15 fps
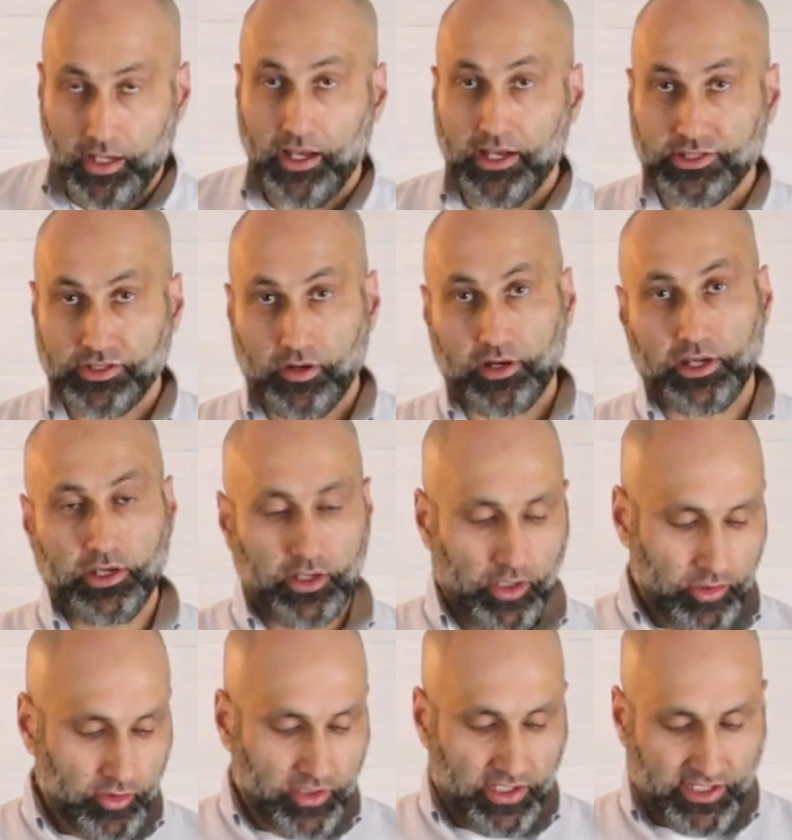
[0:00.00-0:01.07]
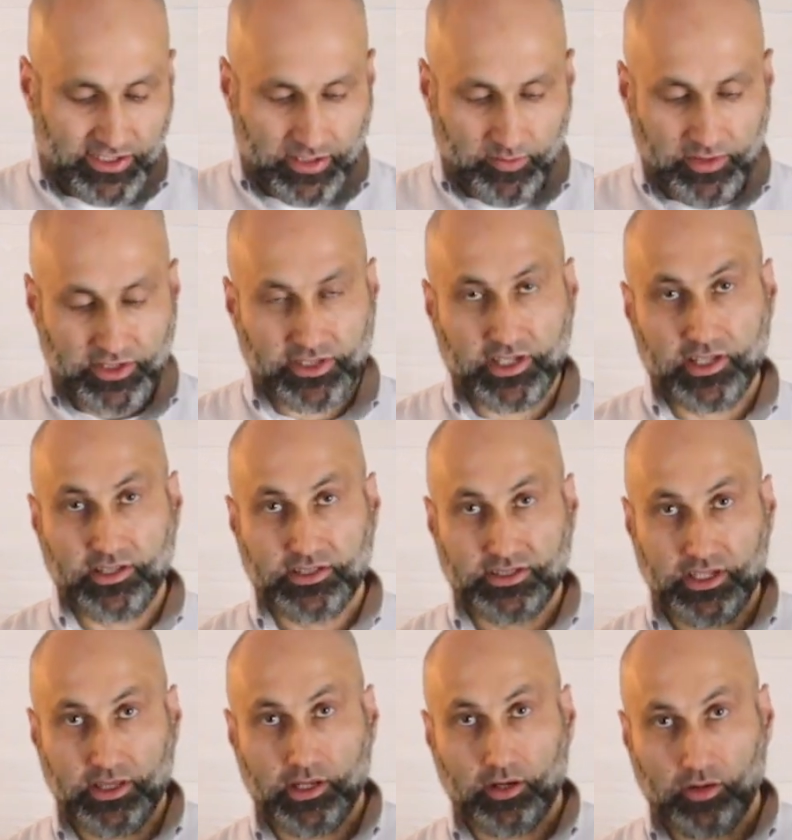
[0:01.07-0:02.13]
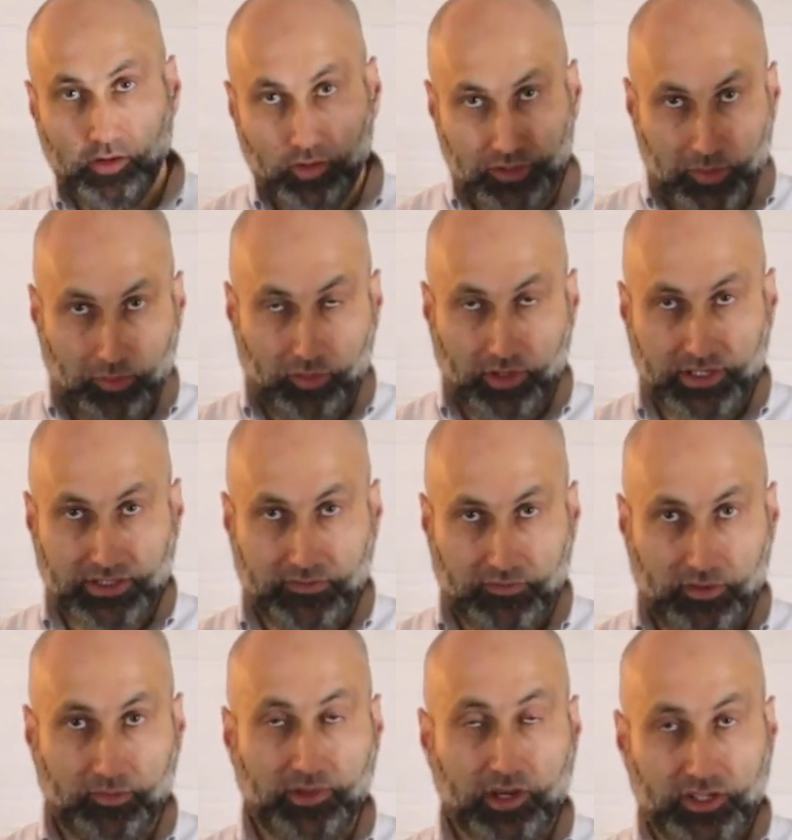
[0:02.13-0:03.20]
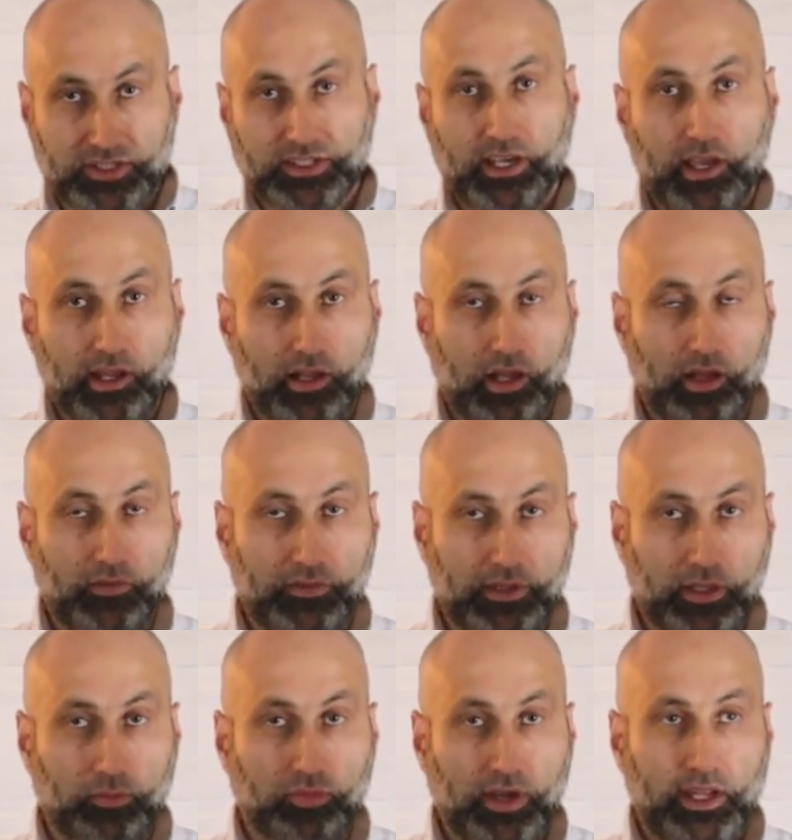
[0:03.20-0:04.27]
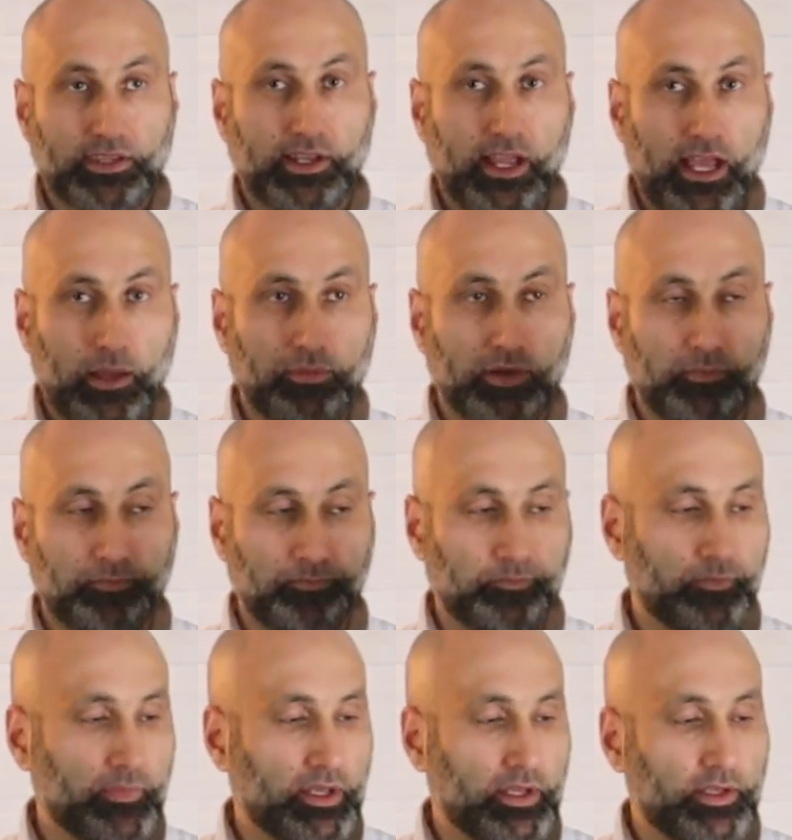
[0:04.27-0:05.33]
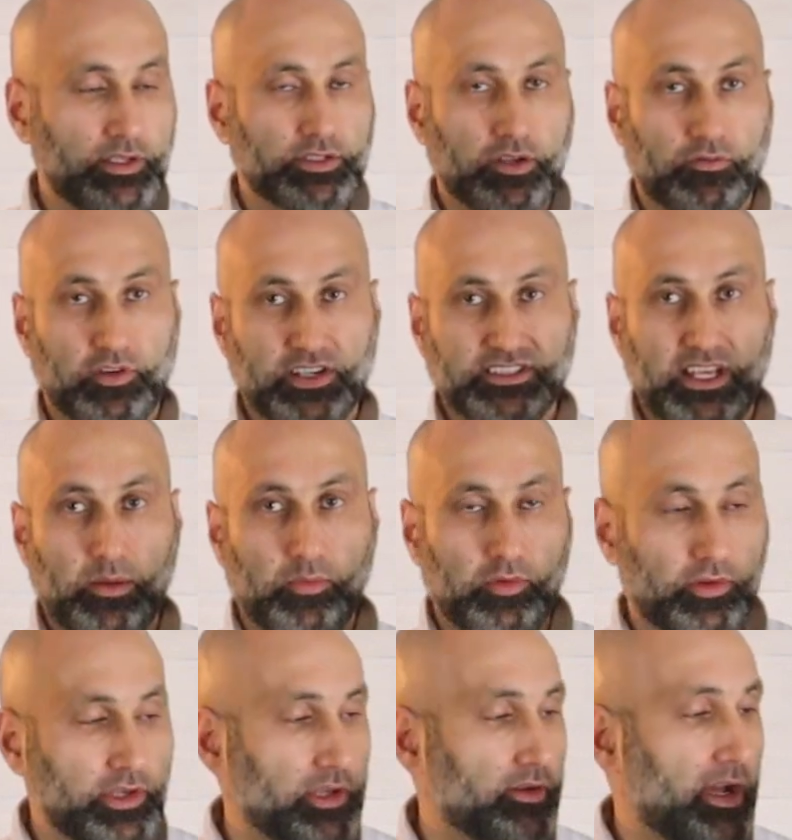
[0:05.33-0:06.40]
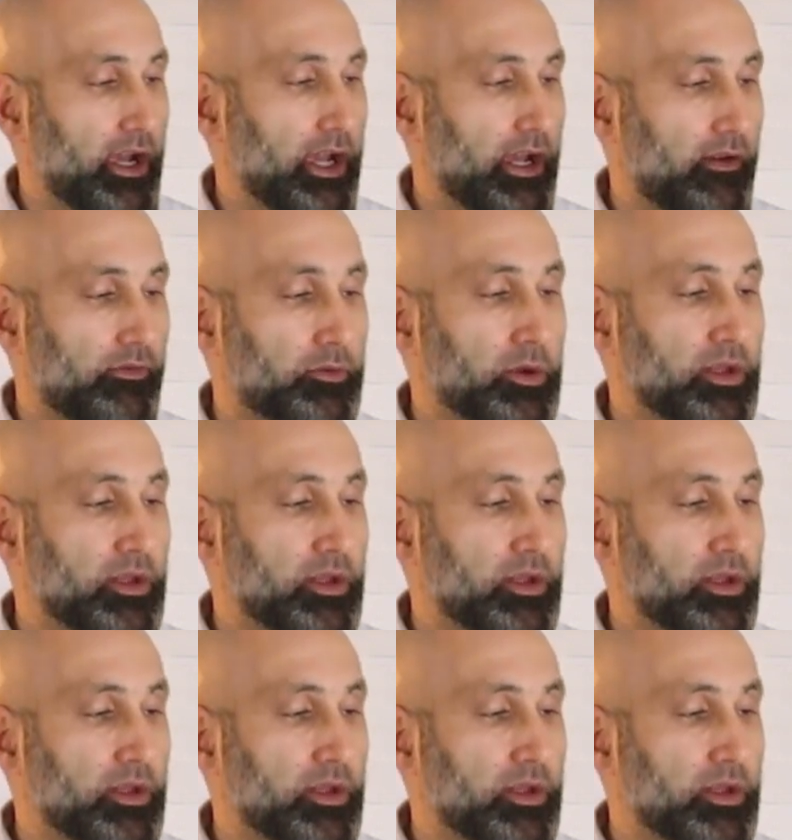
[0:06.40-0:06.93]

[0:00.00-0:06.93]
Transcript: As you already know, your customers can see their loyalty points from their side on the branded app. So for example, here I have